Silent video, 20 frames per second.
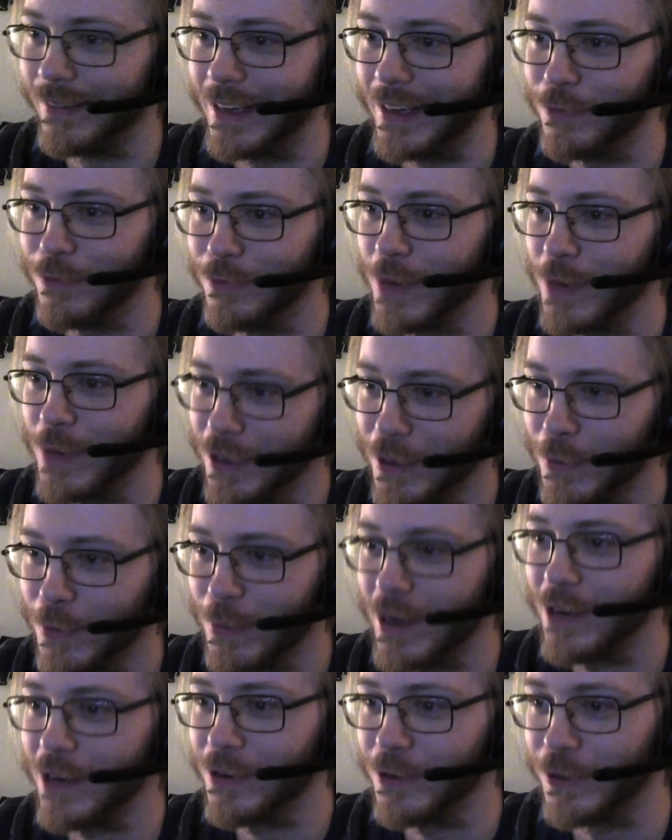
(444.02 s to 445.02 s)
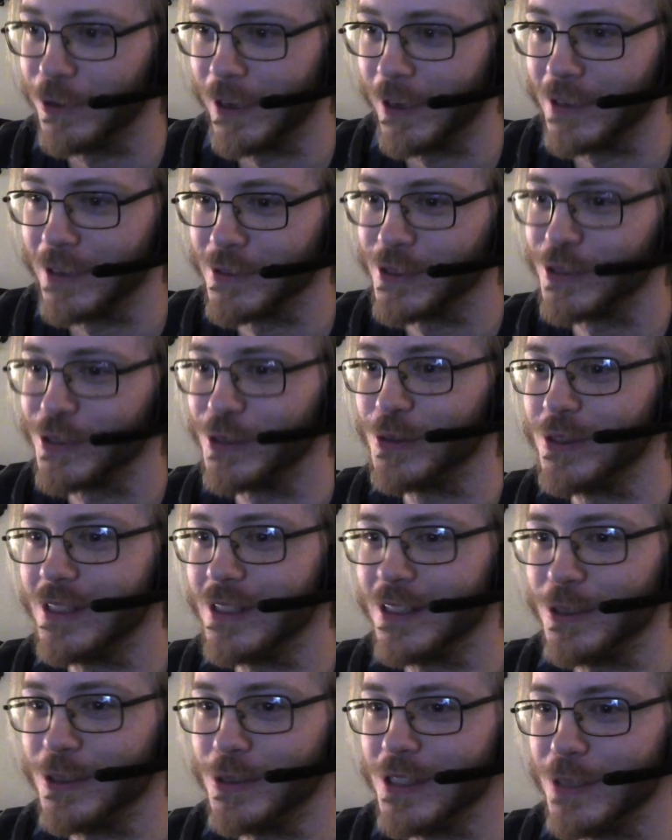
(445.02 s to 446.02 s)
Native American burial grounds, dude.
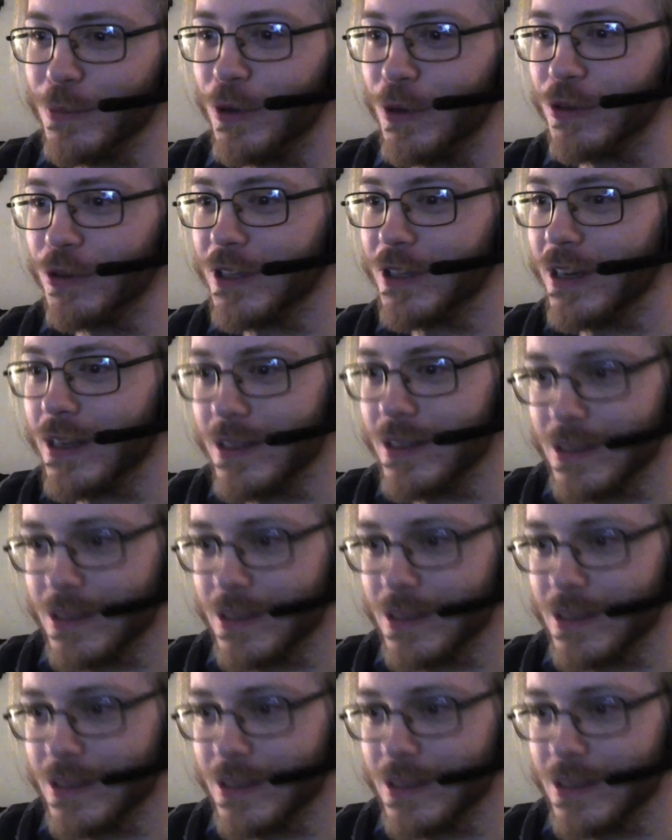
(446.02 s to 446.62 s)
Didn't you see Poltergeist?